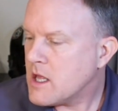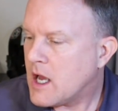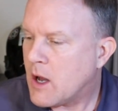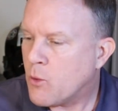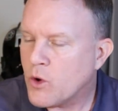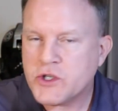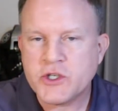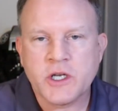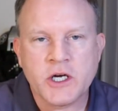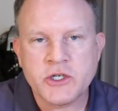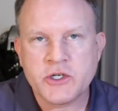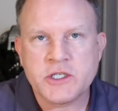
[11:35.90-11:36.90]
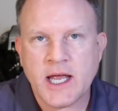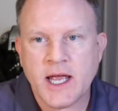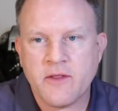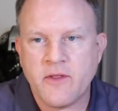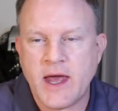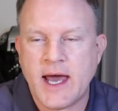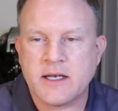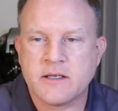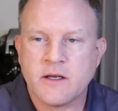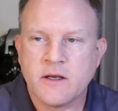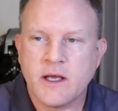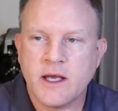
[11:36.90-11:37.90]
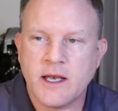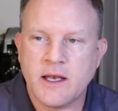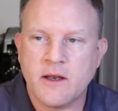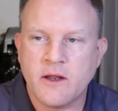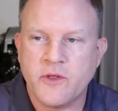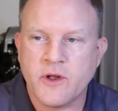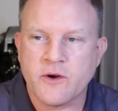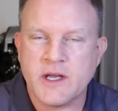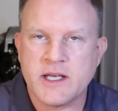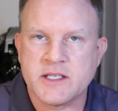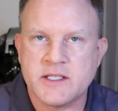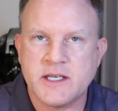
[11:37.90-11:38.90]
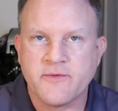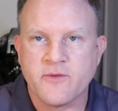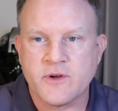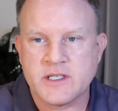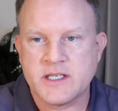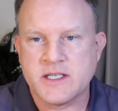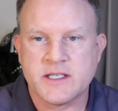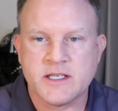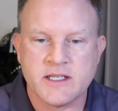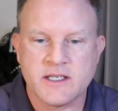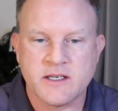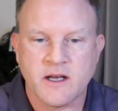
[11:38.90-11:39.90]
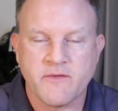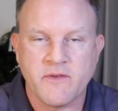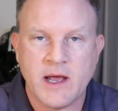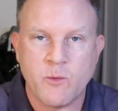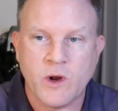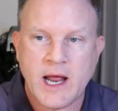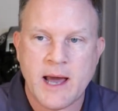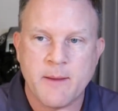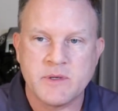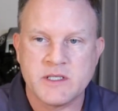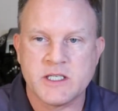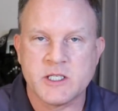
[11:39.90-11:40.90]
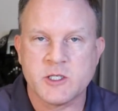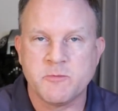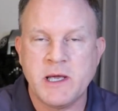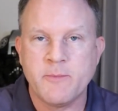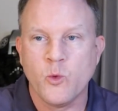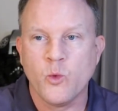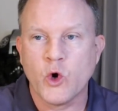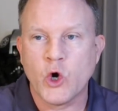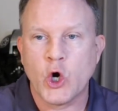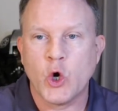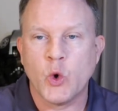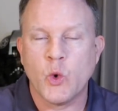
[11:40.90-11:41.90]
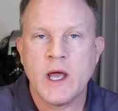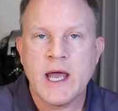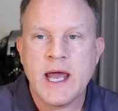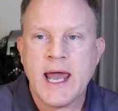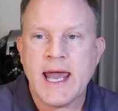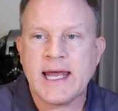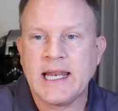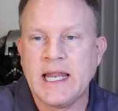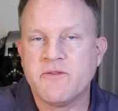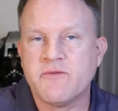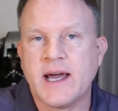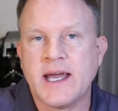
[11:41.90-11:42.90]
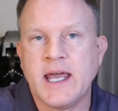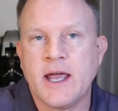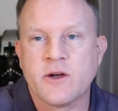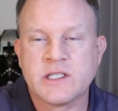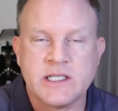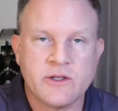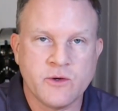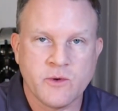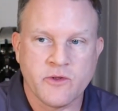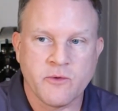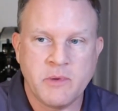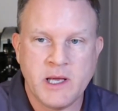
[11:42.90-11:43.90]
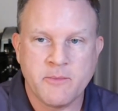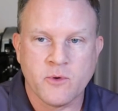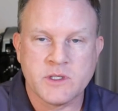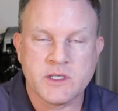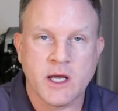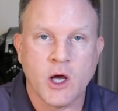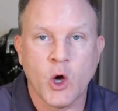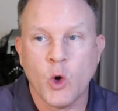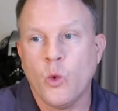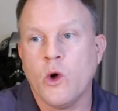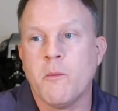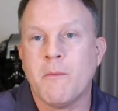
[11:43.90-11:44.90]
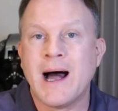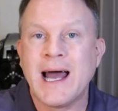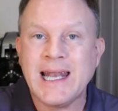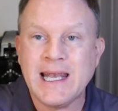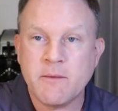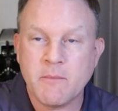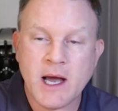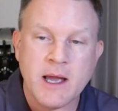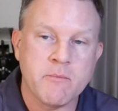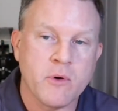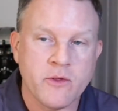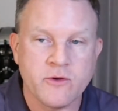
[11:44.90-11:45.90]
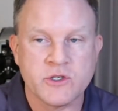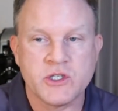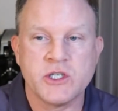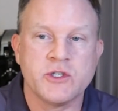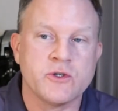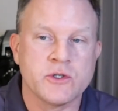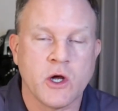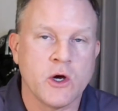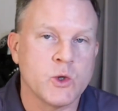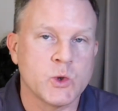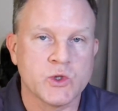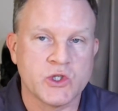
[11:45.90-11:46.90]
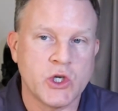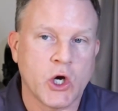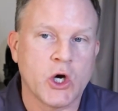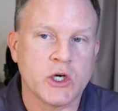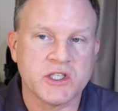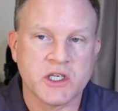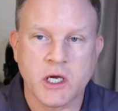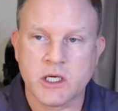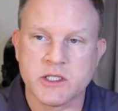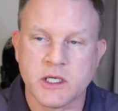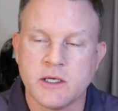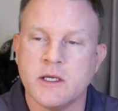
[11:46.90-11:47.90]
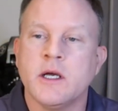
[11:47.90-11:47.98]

I want you to understand that there is differences in stuff, and what happens is people will go and live vicariously through other people and say, oh, well, my brother's, sister's, uncle's, dog's, cousin